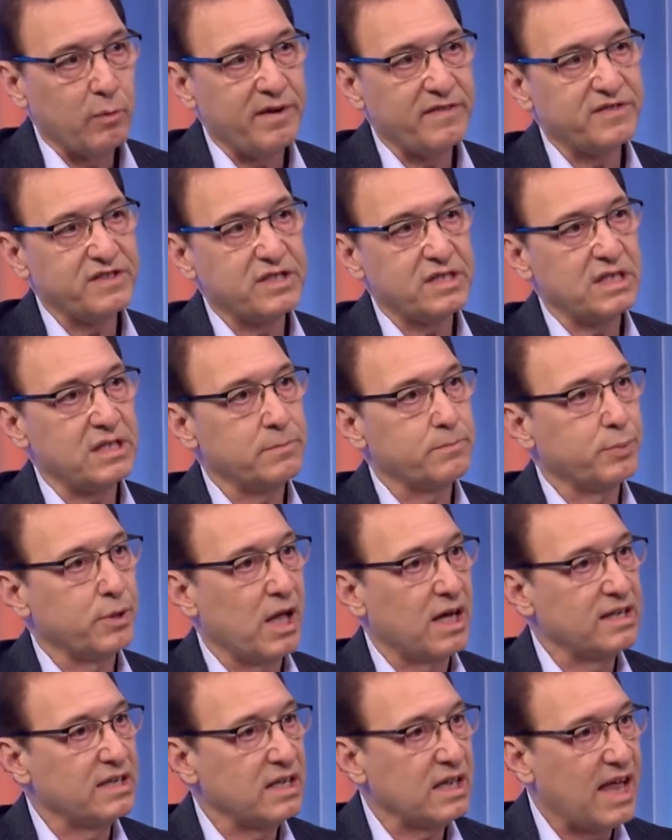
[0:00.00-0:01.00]
We've
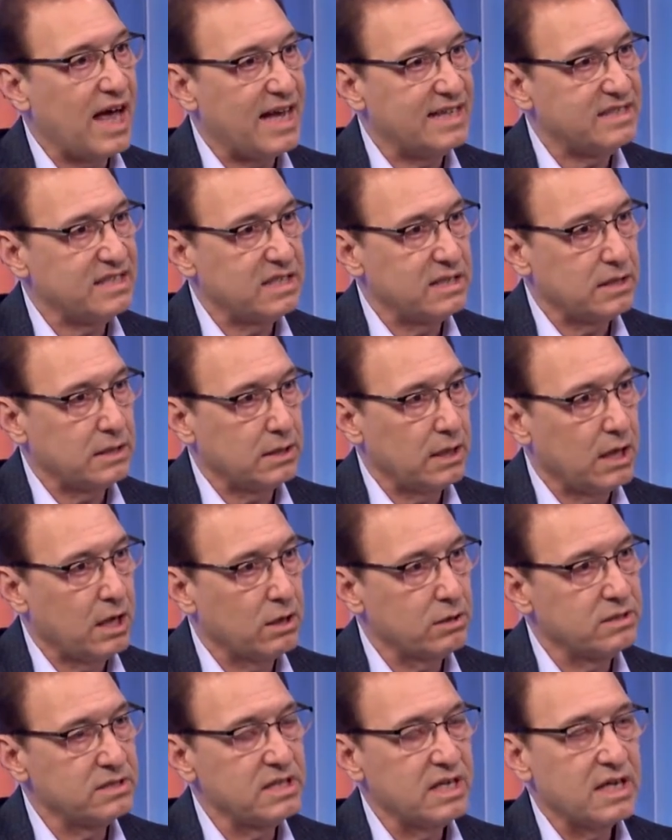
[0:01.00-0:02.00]
seen blood clots in the
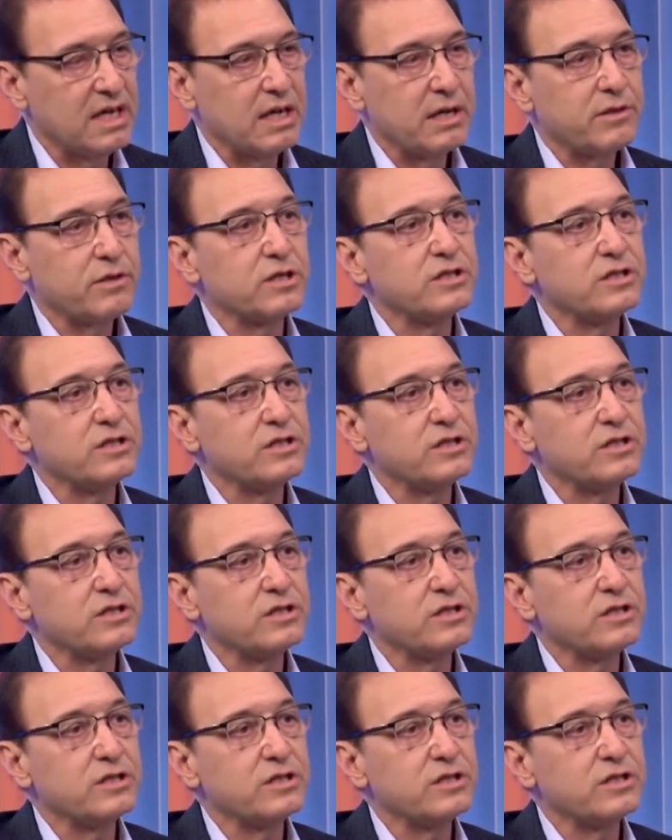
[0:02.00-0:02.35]
lungs.